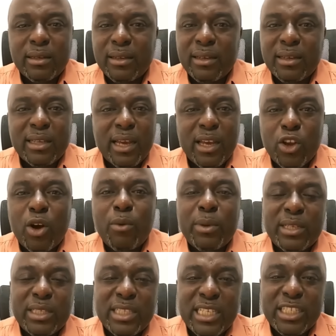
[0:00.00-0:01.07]
The
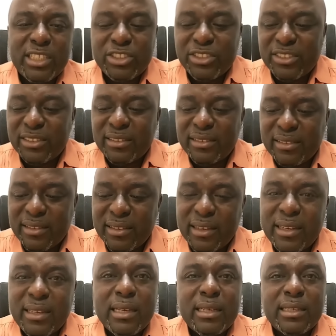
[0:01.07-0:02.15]
coming days
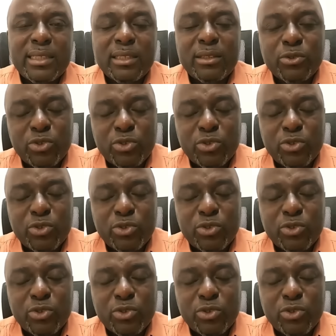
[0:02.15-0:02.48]
seem